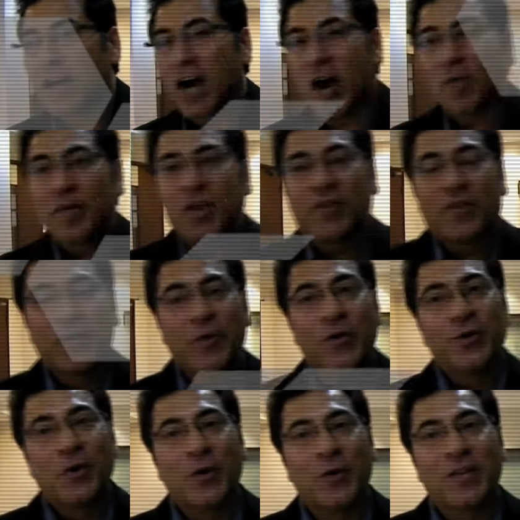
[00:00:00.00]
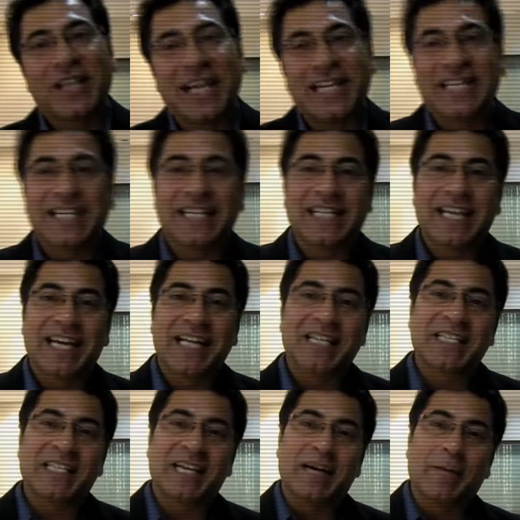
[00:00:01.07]
How many of you know that there
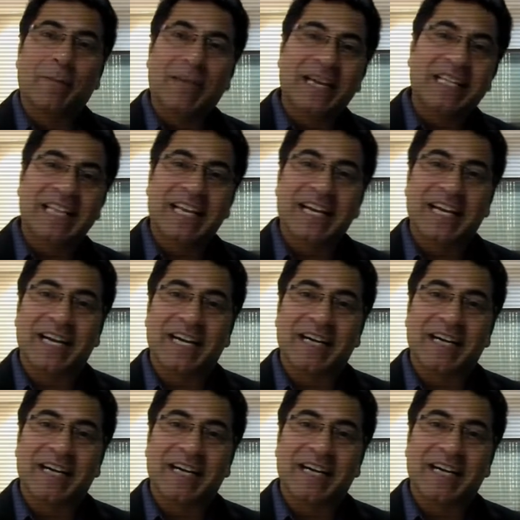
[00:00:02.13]
is amazing